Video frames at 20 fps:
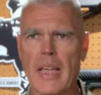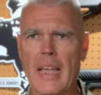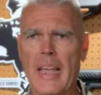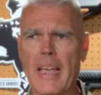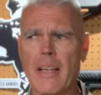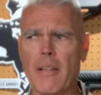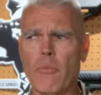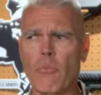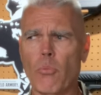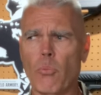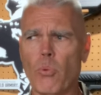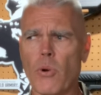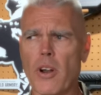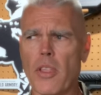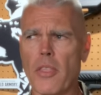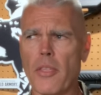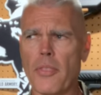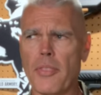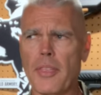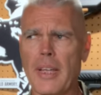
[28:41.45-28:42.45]
And
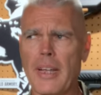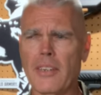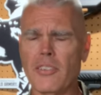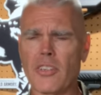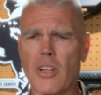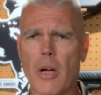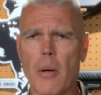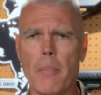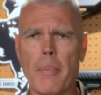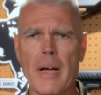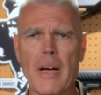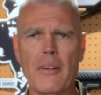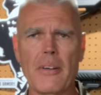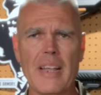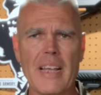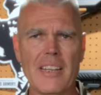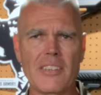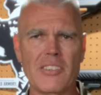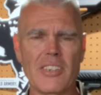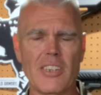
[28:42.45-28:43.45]
one of the things
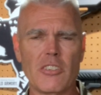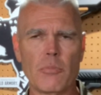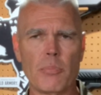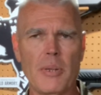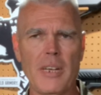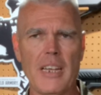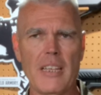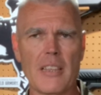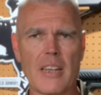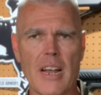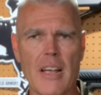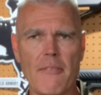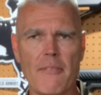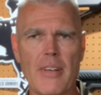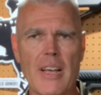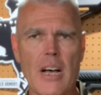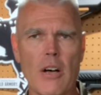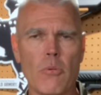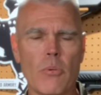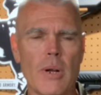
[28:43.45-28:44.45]
about SSP that I
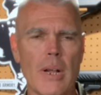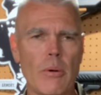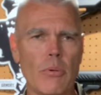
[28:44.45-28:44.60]
found when